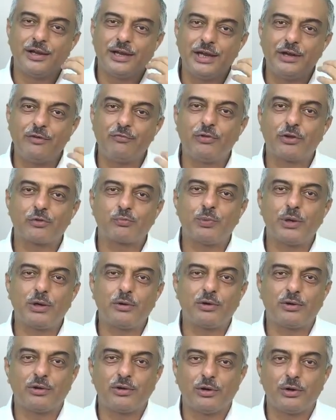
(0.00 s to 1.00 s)

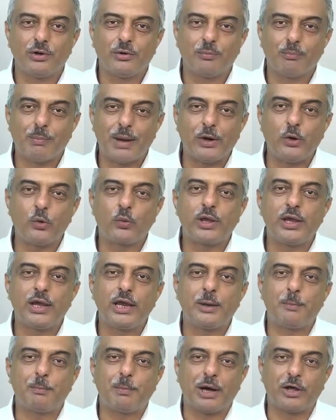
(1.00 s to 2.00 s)
investment by
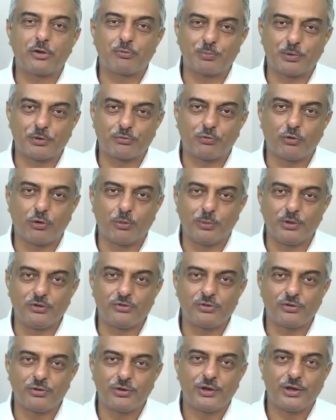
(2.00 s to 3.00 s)
looking at past
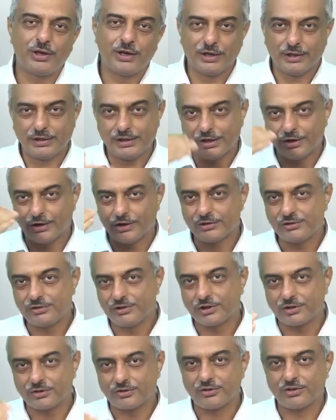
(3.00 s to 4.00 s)
performance. The
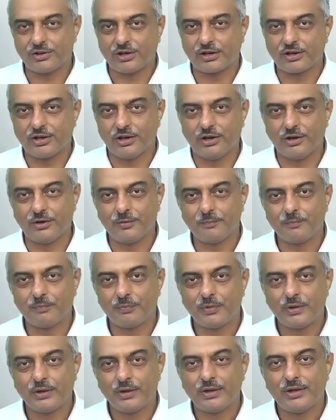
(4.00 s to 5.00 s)
other circle
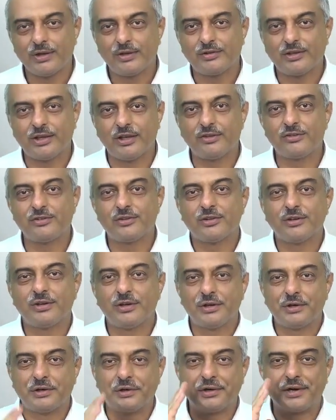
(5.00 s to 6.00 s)
says
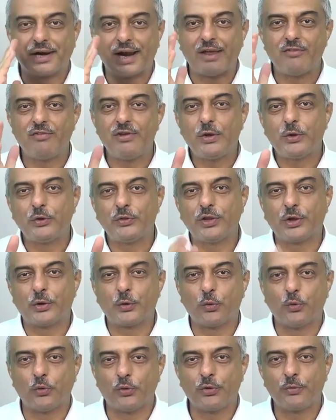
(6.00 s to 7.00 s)
driving on the
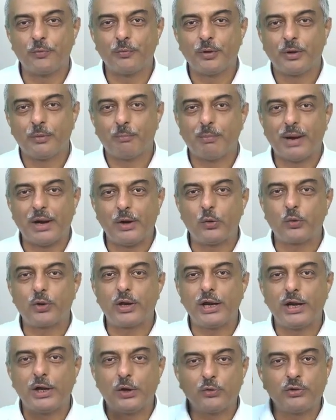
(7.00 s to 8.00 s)
road by
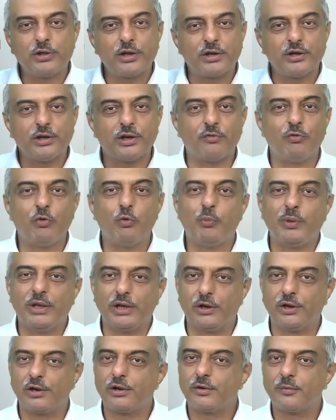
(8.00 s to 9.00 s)
looking into the rear view
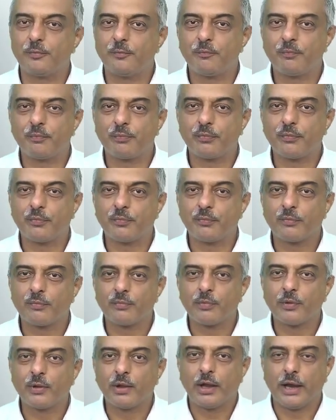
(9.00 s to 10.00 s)
mirror.
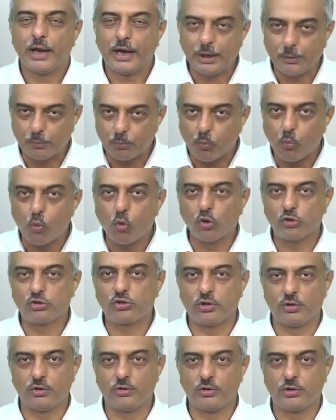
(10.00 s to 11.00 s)
And
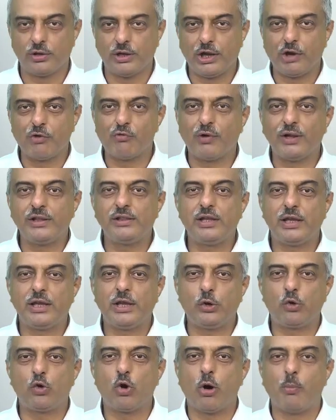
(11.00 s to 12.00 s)
both have one thing
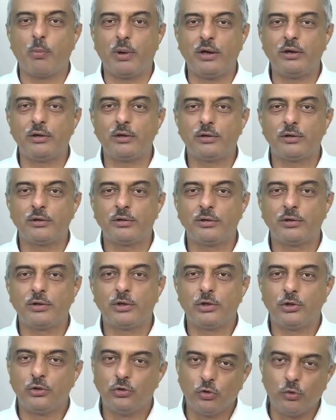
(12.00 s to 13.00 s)
in common:
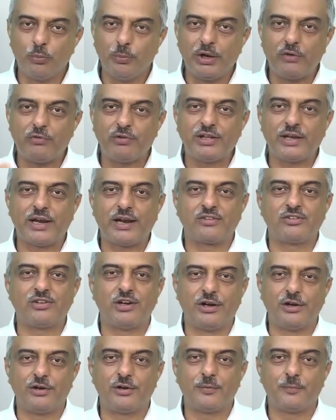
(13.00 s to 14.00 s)
you will meet with an
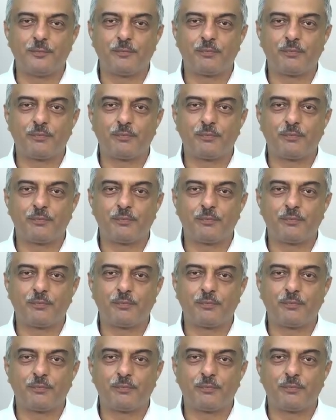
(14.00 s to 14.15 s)
accident.